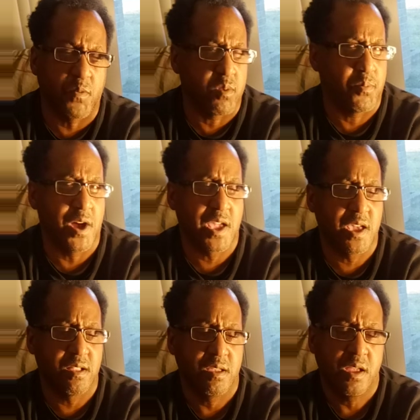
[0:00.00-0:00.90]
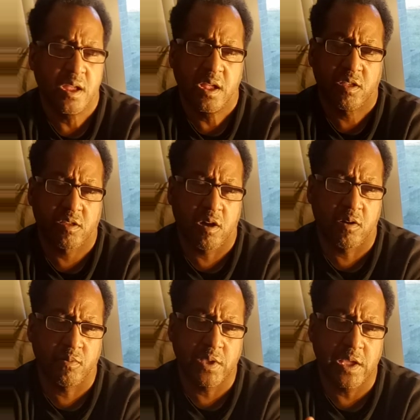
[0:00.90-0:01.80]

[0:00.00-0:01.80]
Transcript: from the bucket? So,